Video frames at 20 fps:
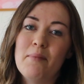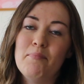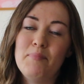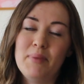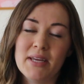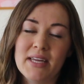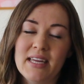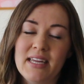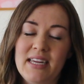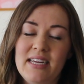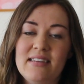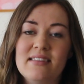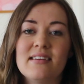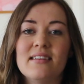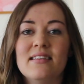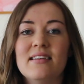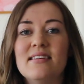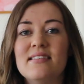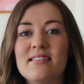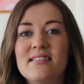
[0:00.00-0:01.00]
ability
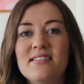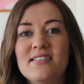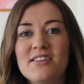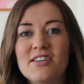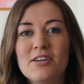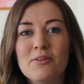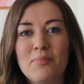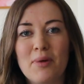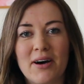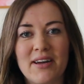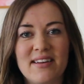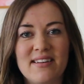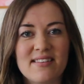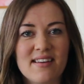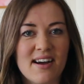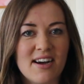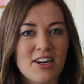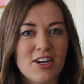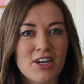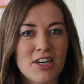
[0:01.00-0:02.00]
to listen to your body's
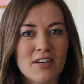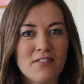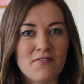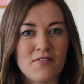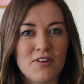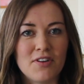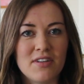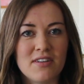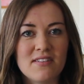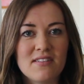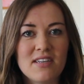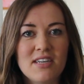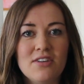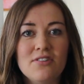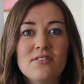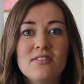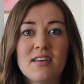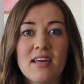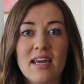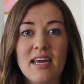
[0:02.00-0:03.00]
hunger and fullness
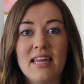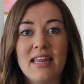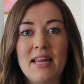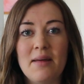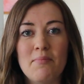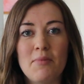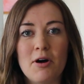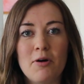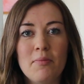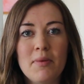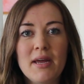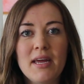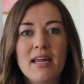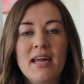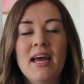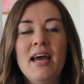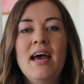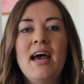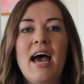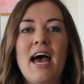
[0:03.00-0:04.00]
cues in the
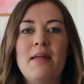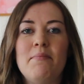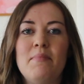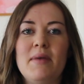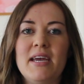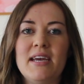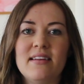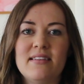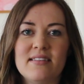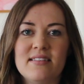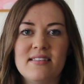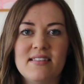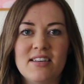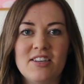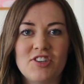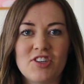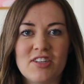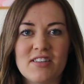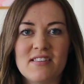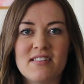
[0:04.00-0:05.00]
moment and make
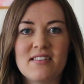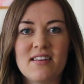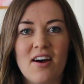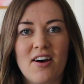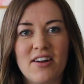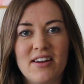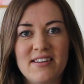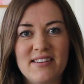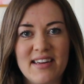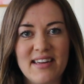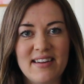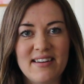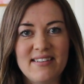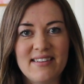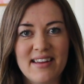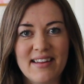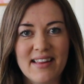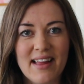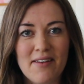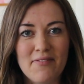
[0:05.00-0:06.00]
decisions on a
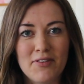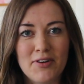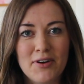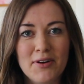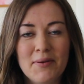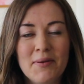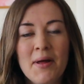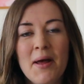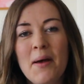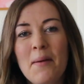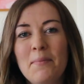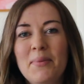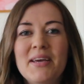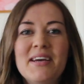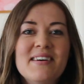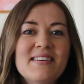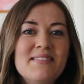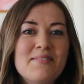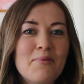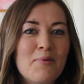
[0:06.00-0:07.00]
day-to-day level,
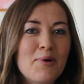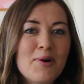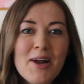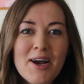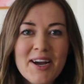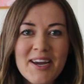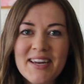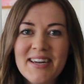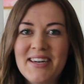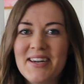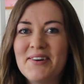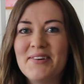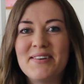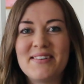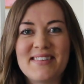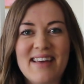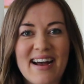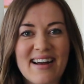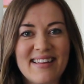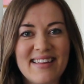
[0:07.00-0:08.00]
because we're not going to know
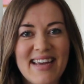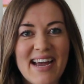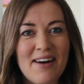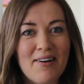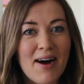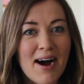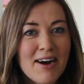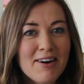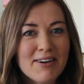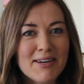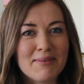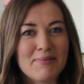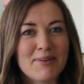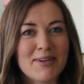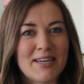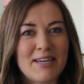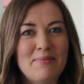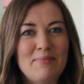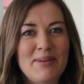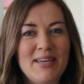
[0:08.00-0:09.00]
exactly how hungry we're
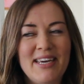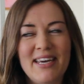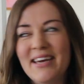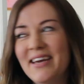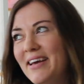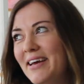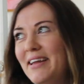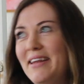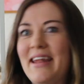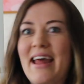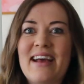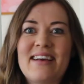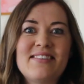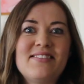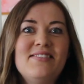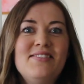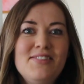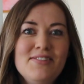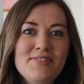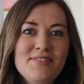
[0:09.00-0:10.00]
going to be
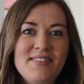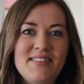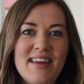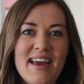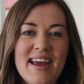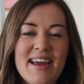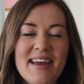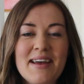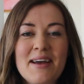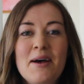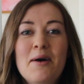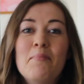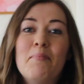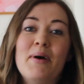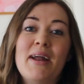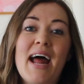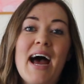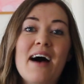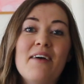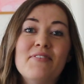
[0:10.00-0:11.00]
next Tuesday,
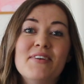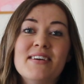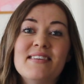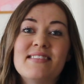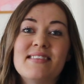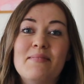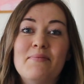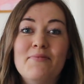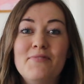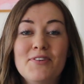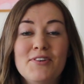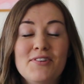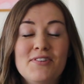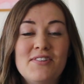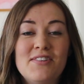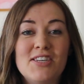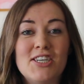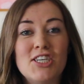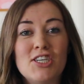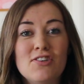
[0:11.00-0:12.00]
but having some
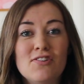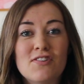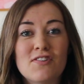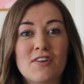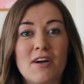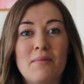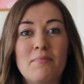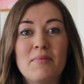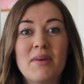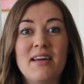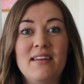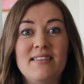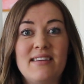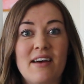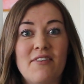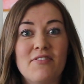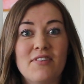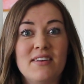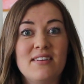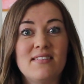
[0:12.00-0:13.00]
foods to choose from can
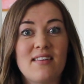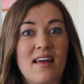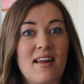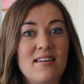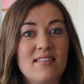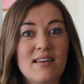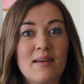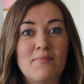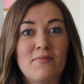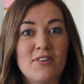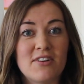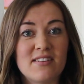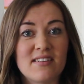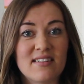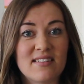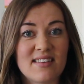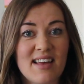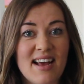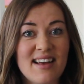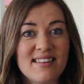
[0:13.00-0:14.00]
definitely set us up for
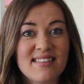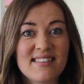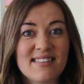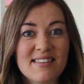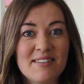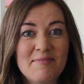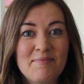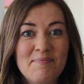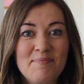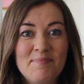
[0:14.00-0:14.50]
success.